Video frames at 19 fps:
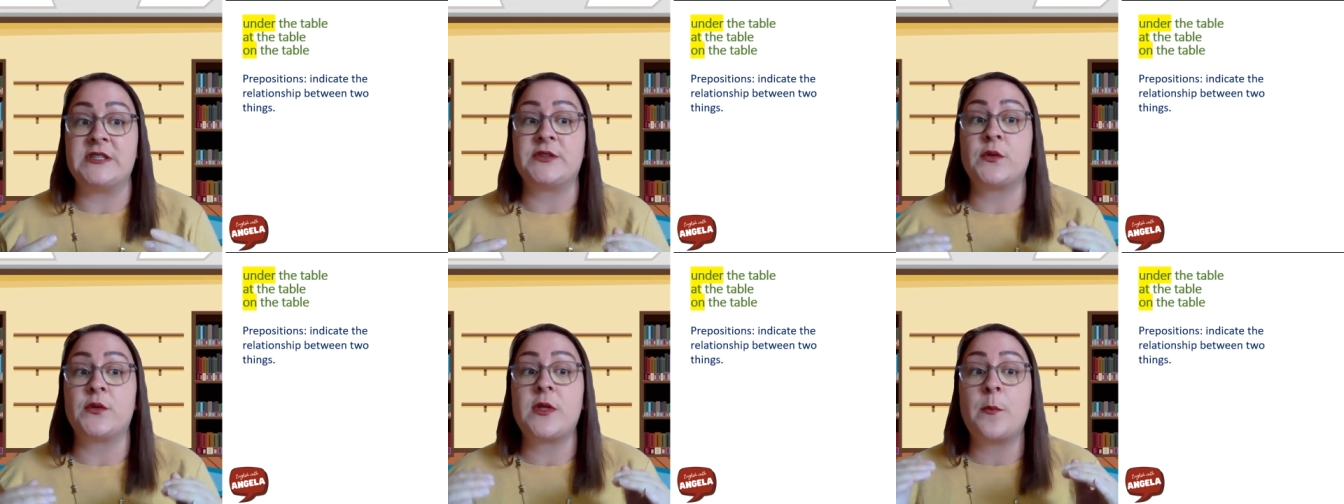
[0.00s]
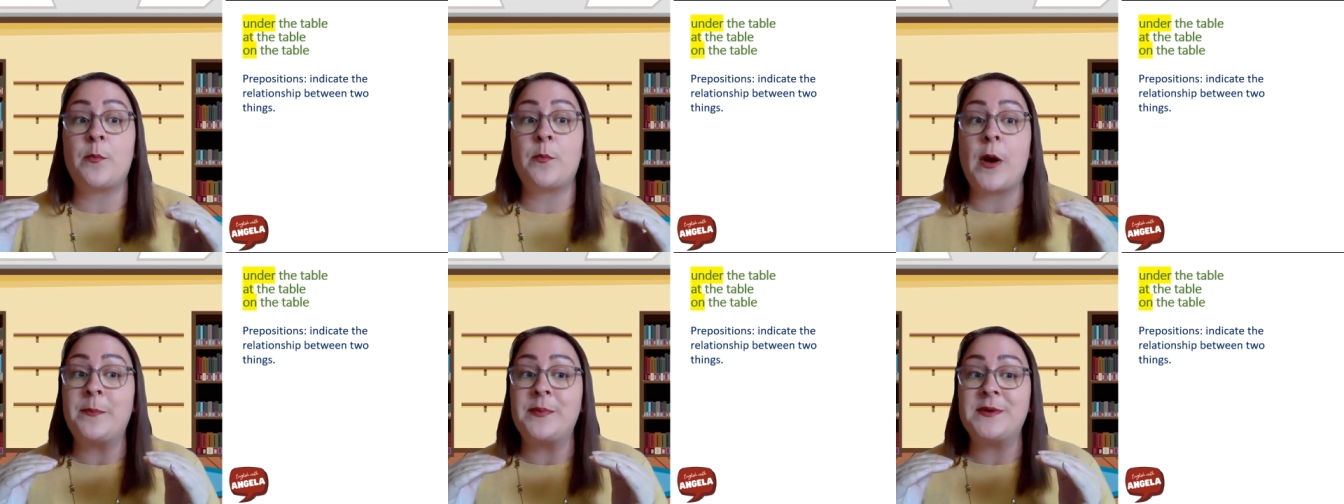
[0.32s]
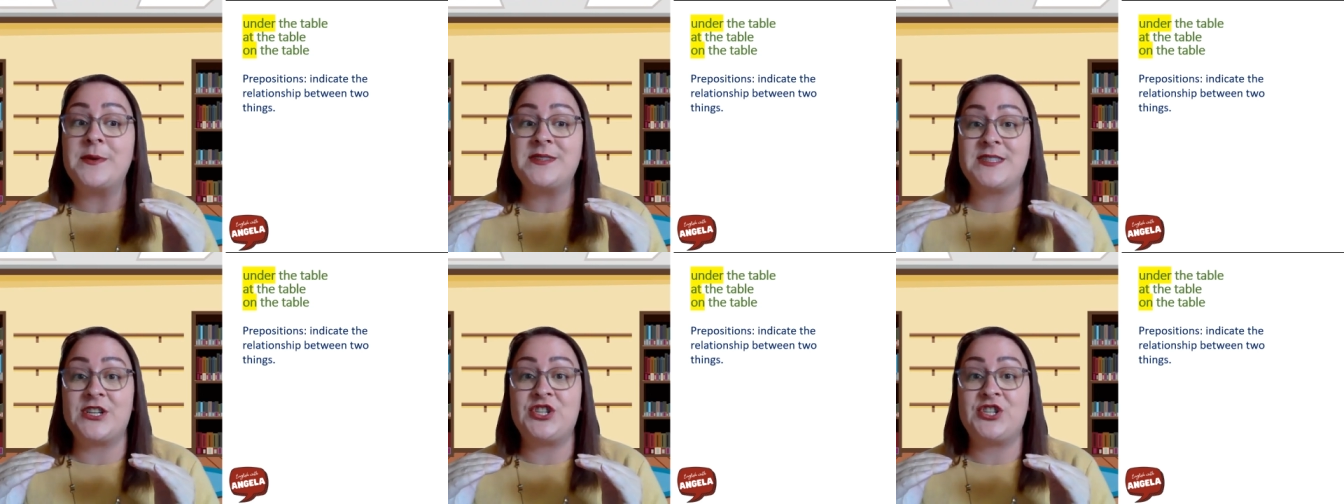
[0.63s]
So the
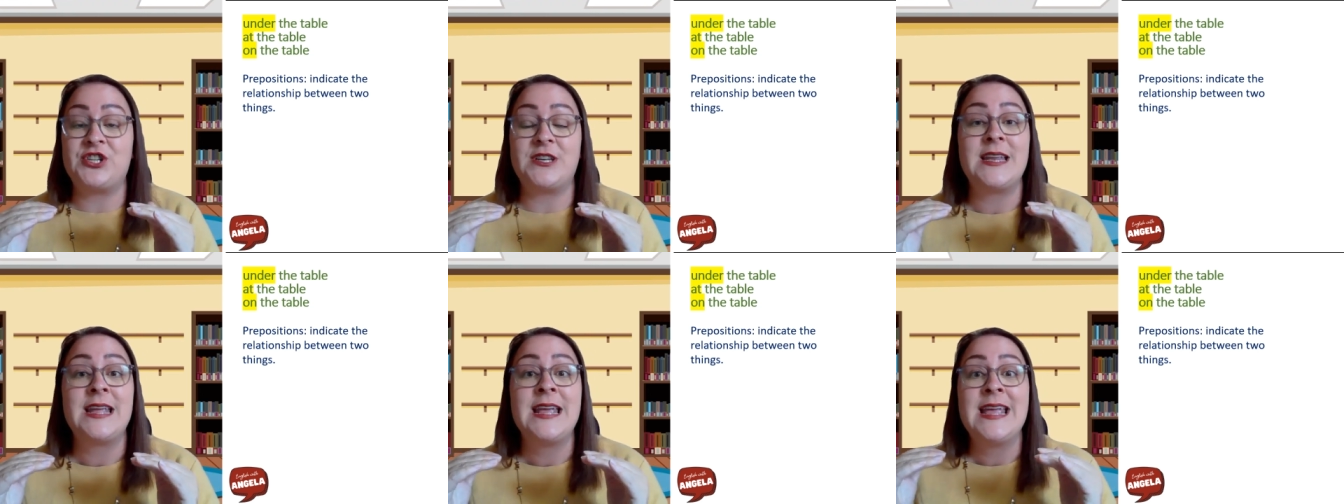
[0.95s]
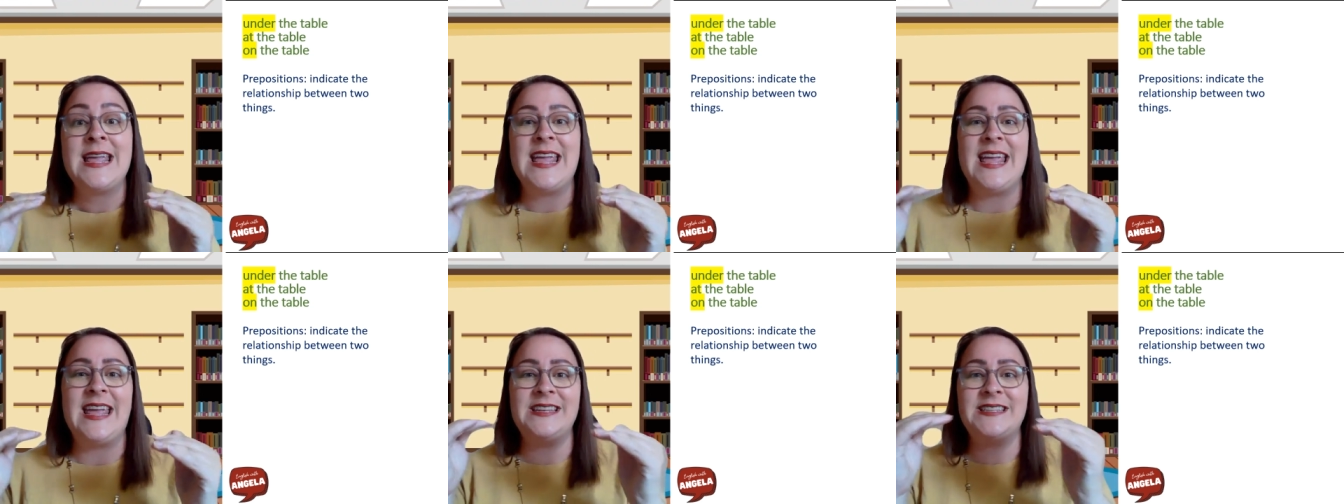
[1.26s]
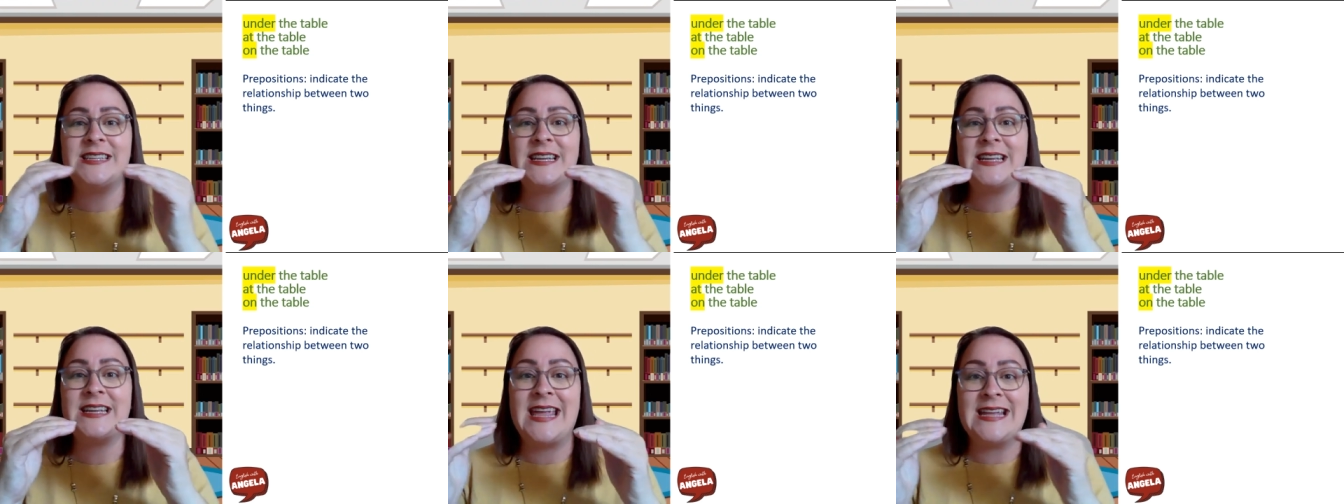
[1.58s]
preposition
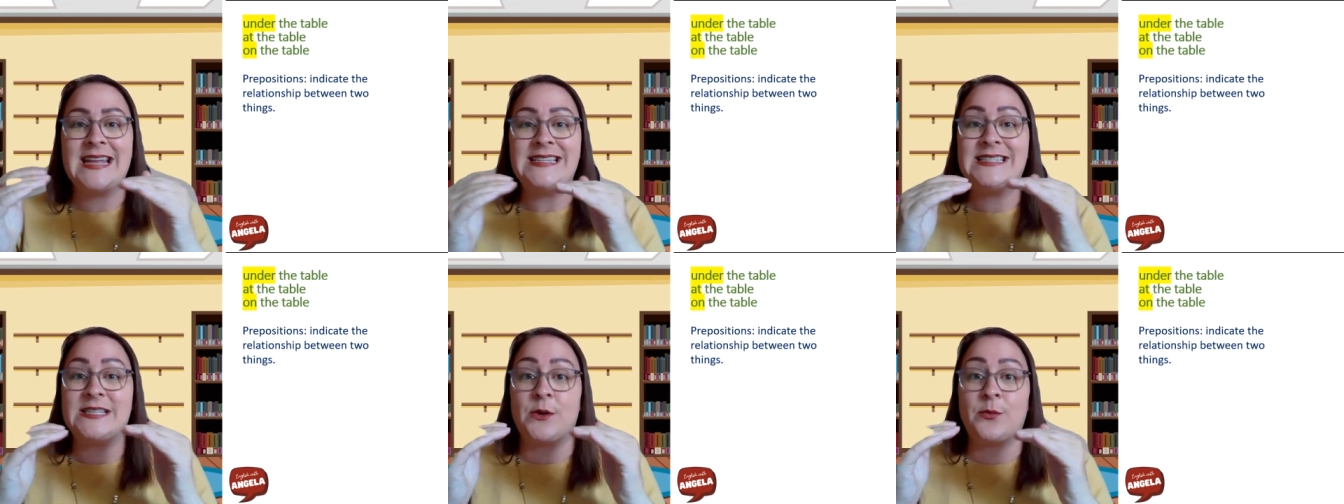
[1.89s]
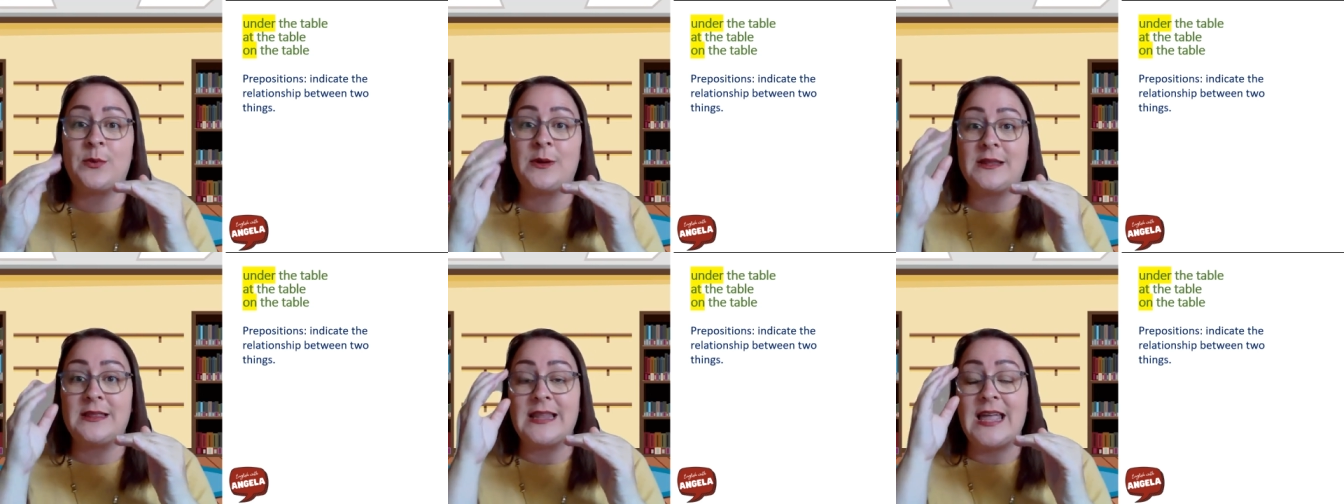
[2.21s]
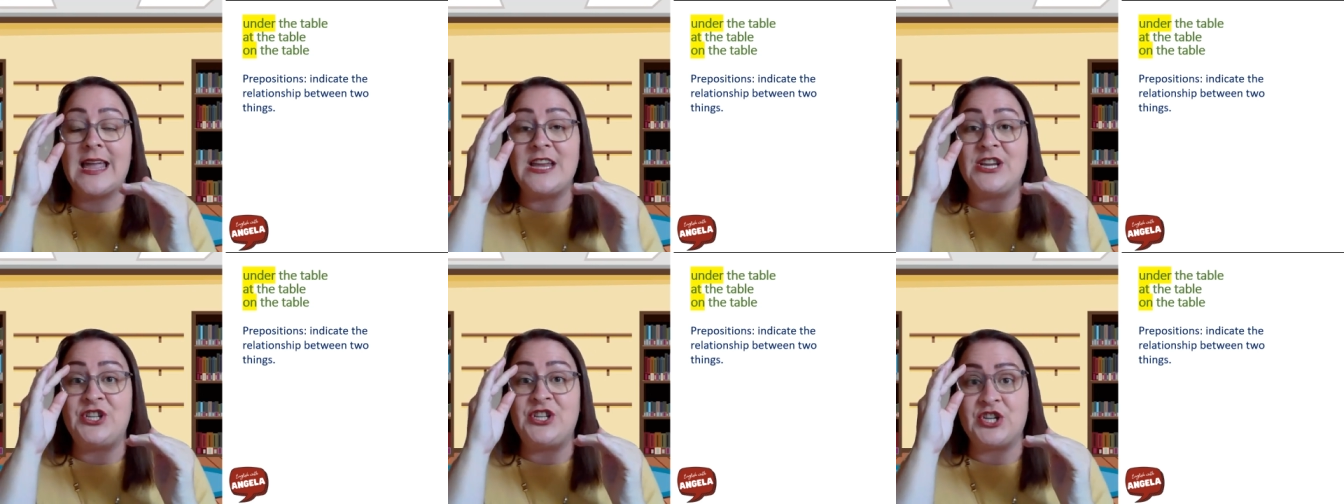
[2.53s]
indicates the
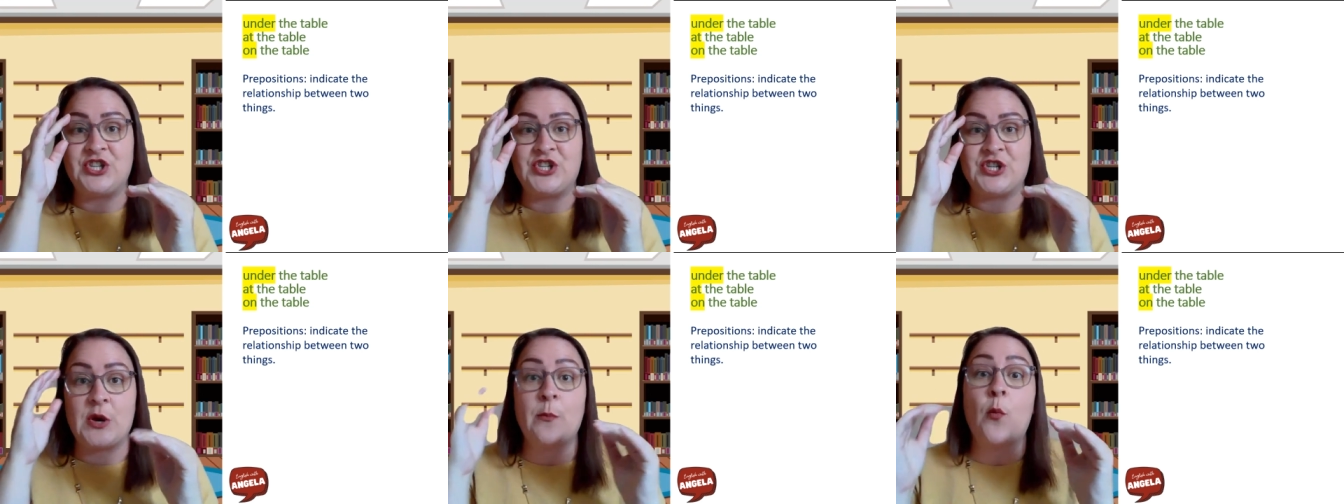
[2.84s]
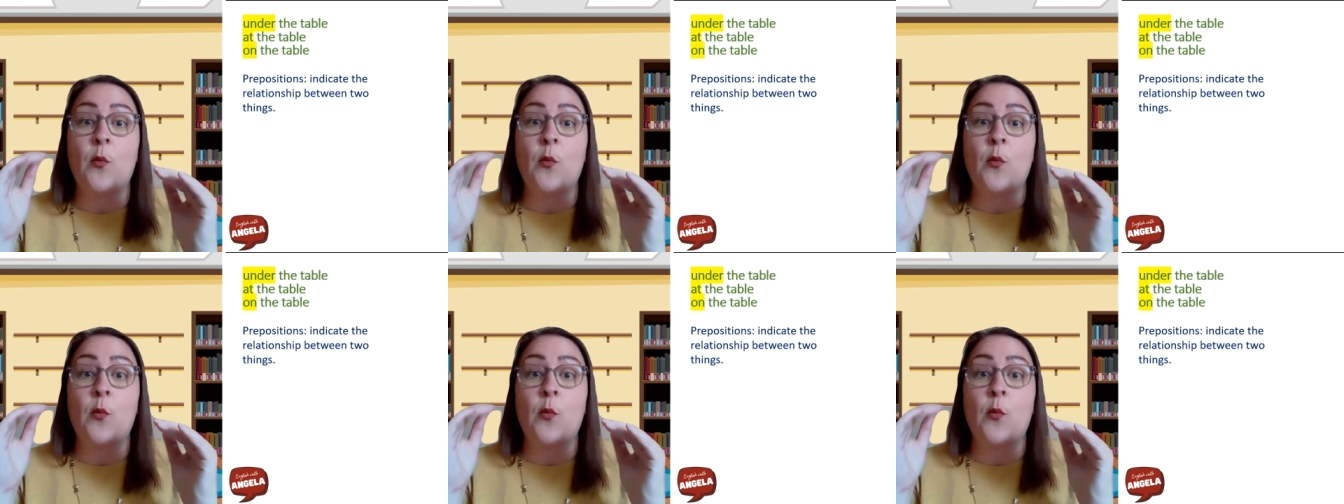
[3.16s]
relationship.